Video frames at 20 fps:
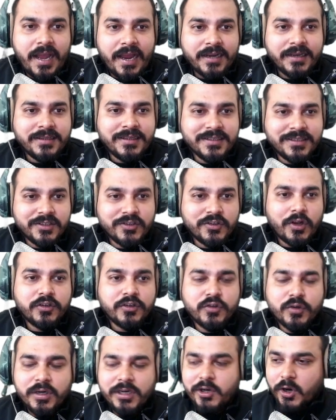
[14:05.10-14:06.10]
And this is
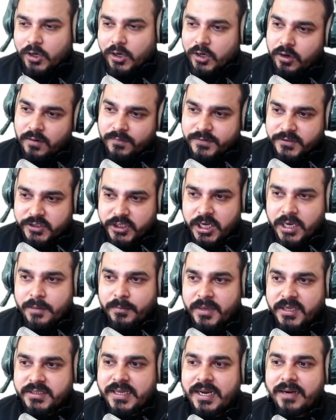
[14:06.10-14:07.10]
also a Docker official
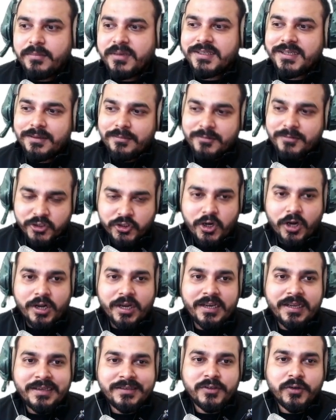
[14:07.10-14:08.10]
image. That basically means
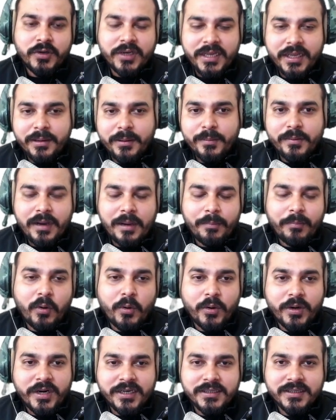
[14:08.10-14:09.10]
Docker has only
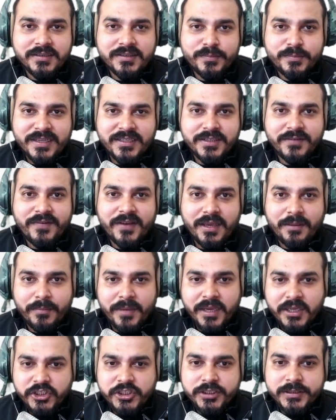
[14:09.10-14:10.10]
uploaded this specific
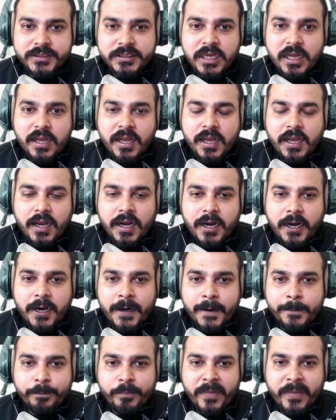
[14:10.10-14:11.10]
image.
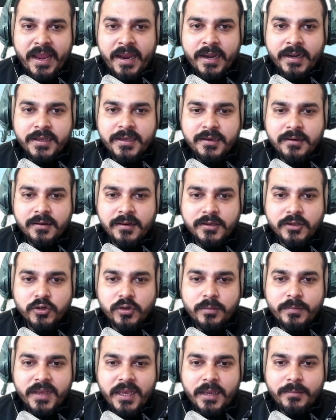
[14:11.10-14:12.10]
And here
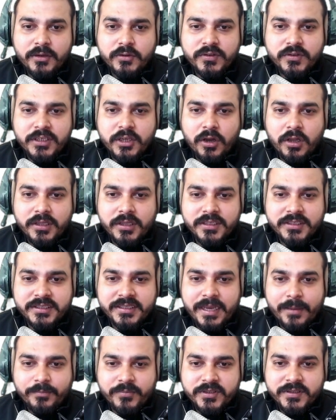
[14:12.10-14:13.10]
you'll be able to see all the
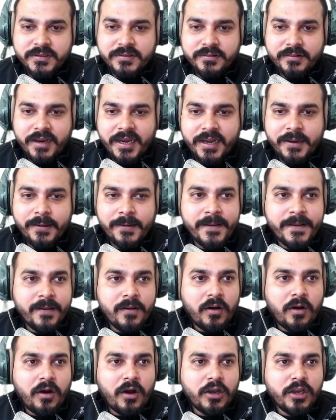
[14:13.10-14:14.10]
steps, right?
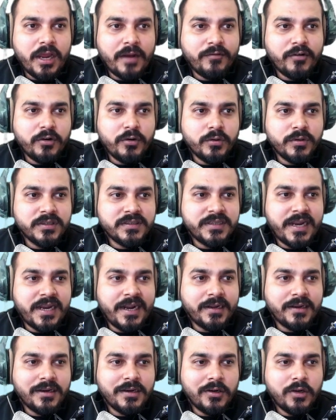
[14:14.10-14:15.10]
All you have to do is
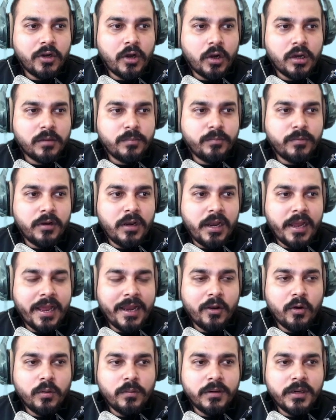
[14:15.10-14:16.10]
that Docker pull
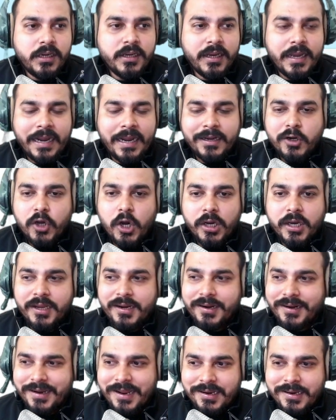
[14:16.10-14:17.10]
hello world and
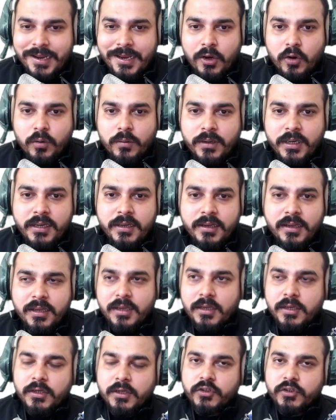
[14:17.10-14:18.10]
Docker run hello world.
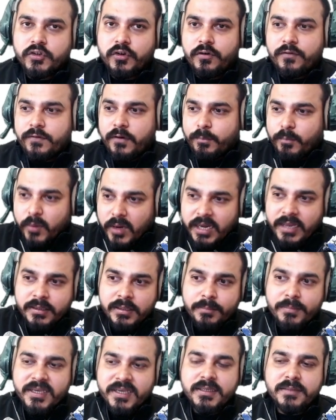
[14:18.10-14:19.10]
So for
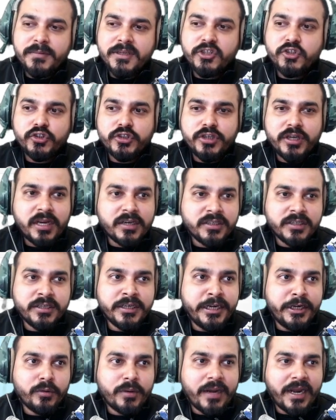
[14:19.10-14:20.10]
pulling the base image, you just
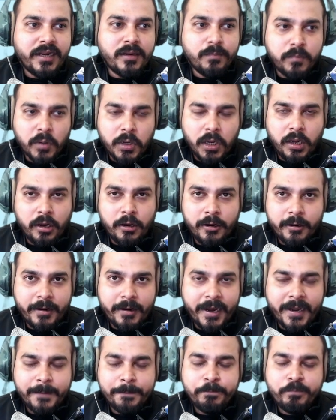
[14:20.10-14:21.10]
need to write pull,
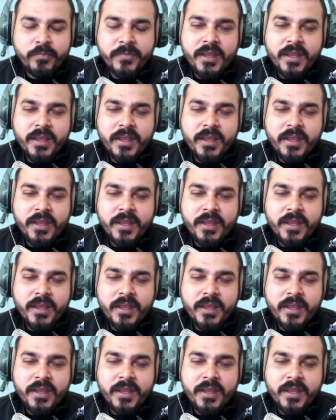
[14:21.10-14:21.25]
right?